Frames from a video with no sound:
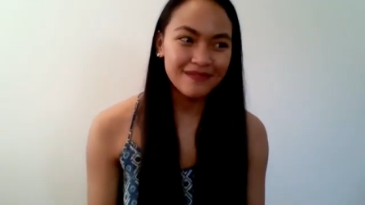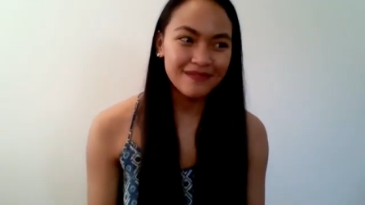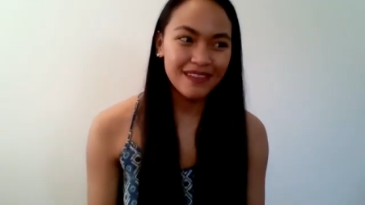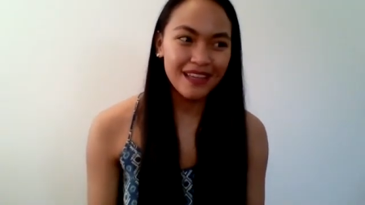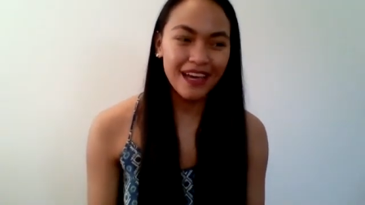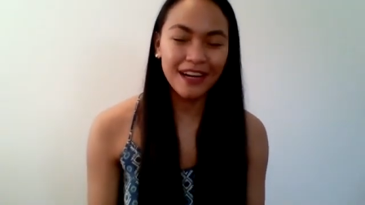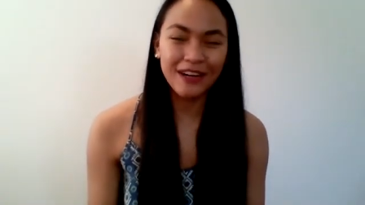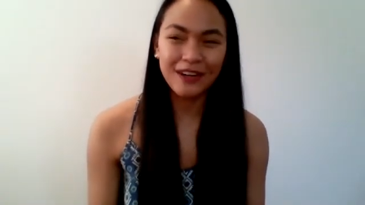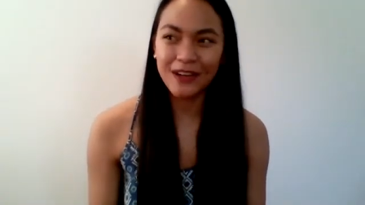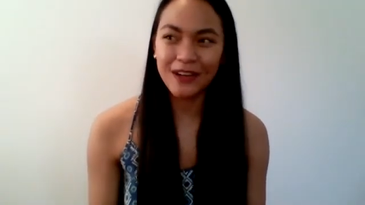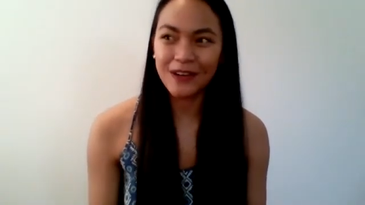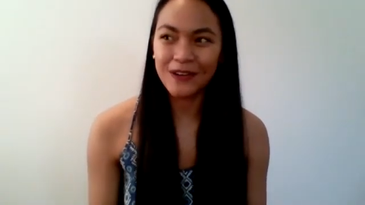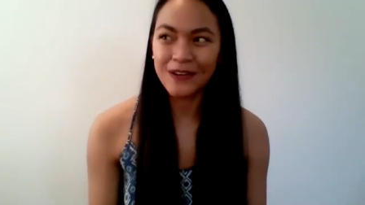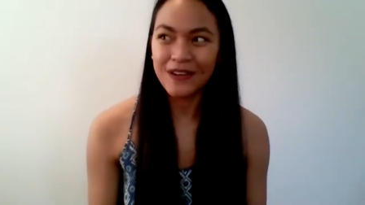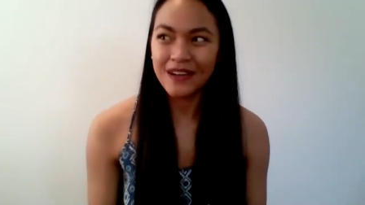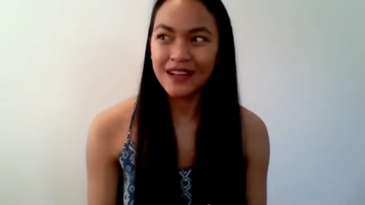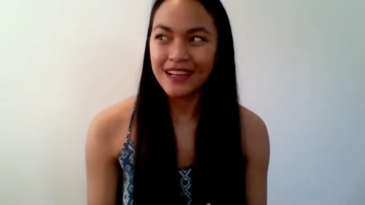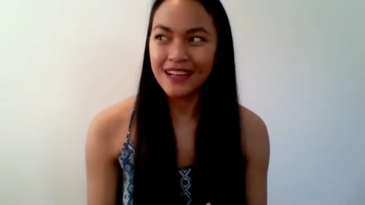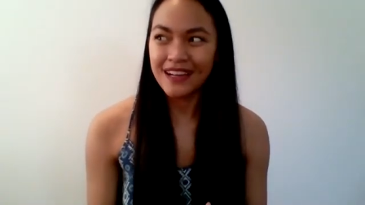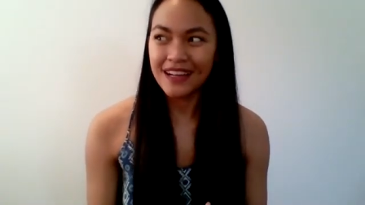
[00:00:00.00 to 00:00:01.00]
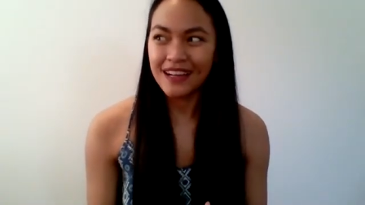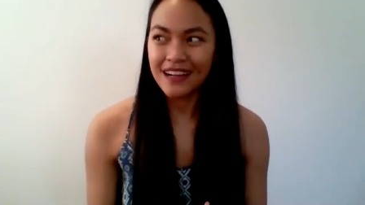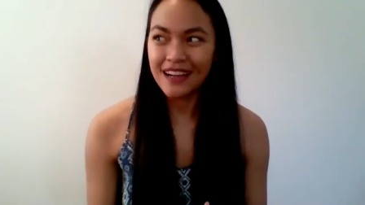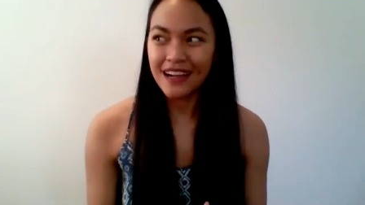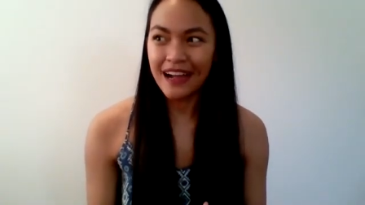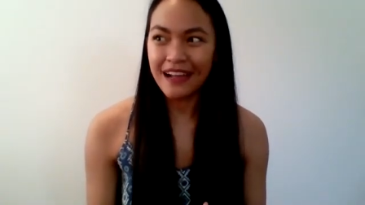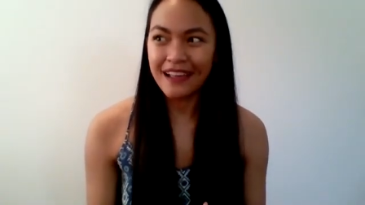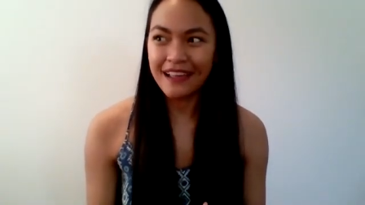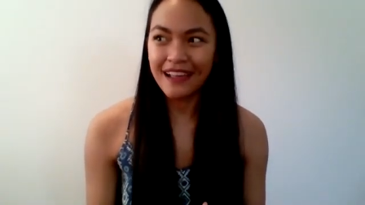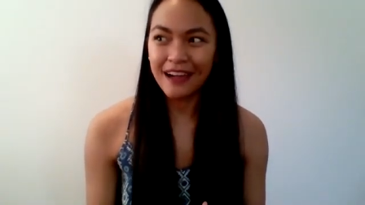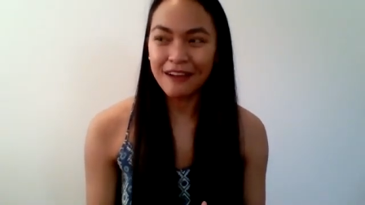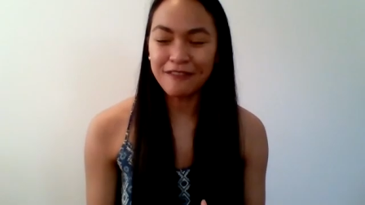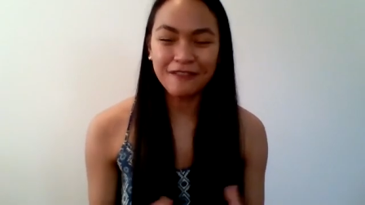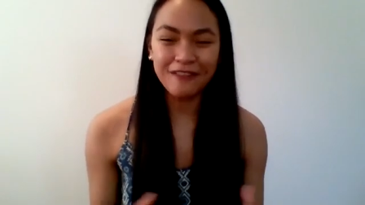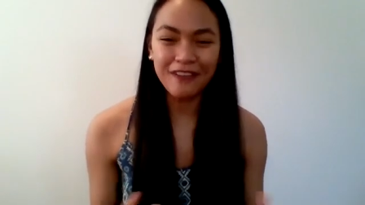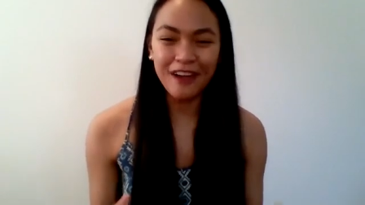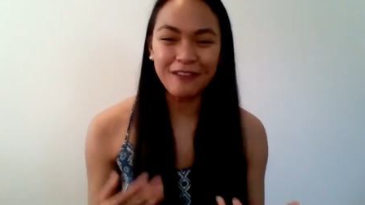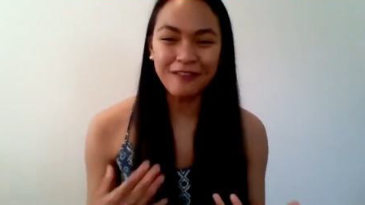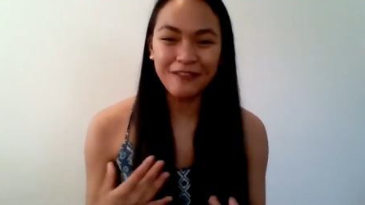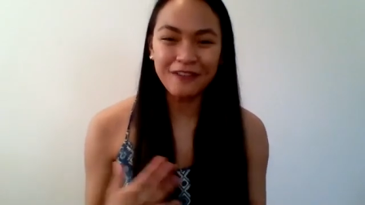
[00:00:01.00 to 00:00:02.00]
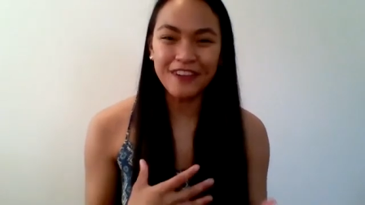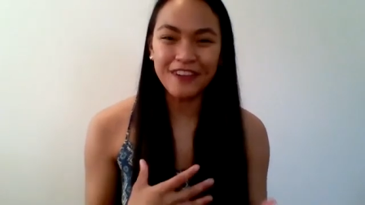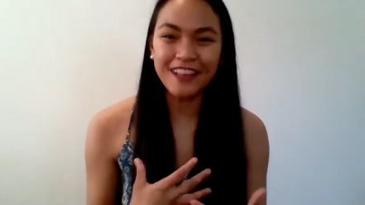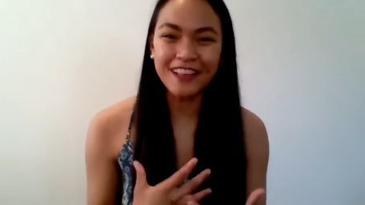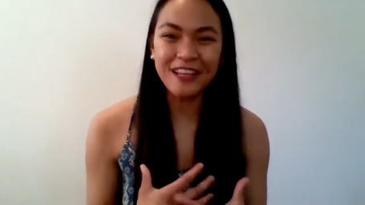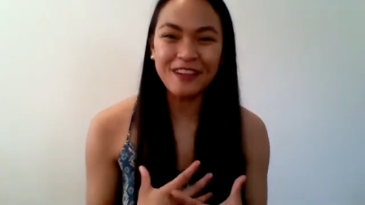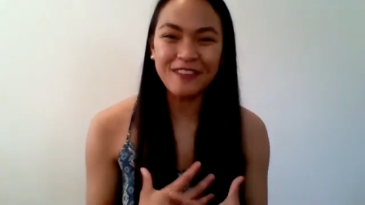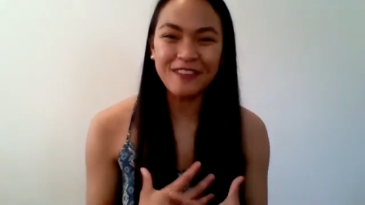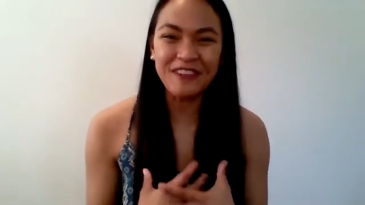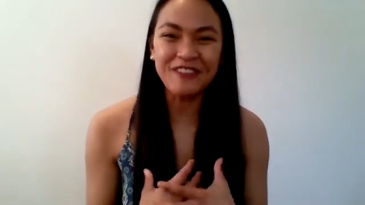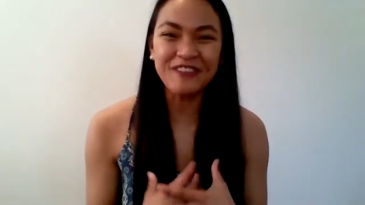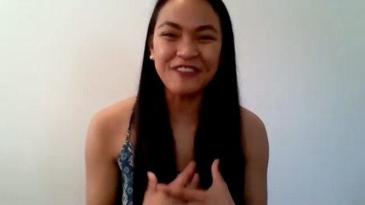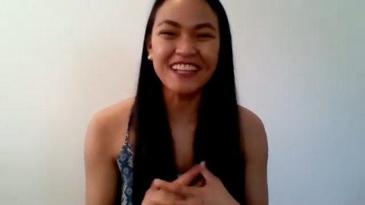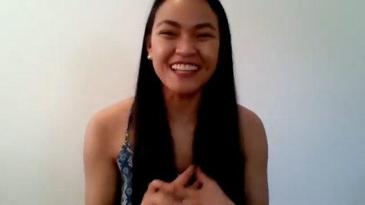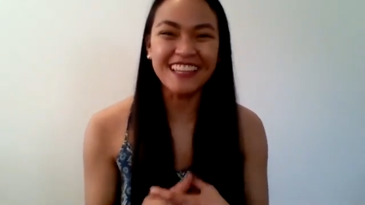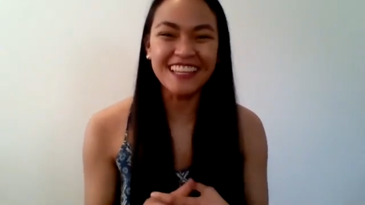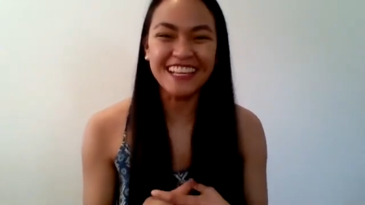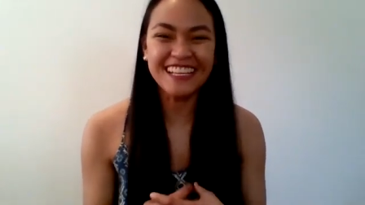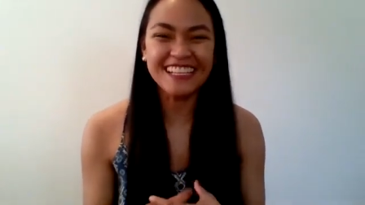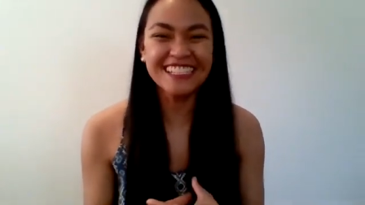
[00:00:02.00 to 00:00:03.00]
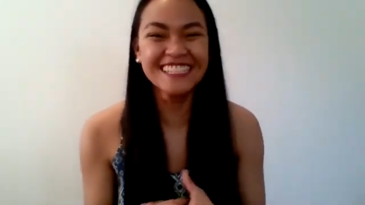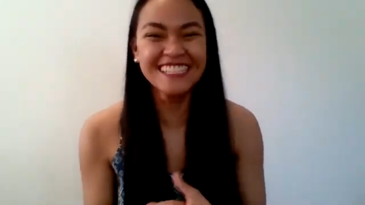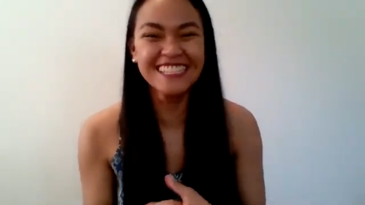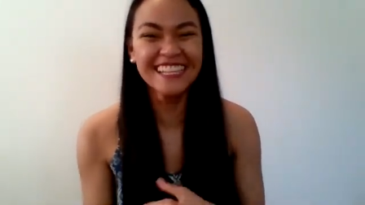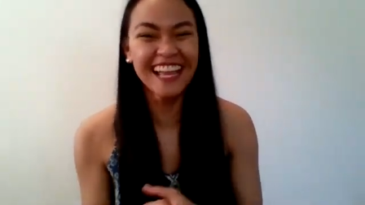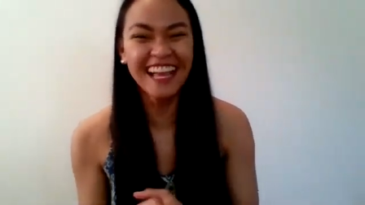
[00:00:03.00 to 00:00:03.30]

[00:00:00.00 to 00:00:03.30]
I don't know, I'm feeling my feelings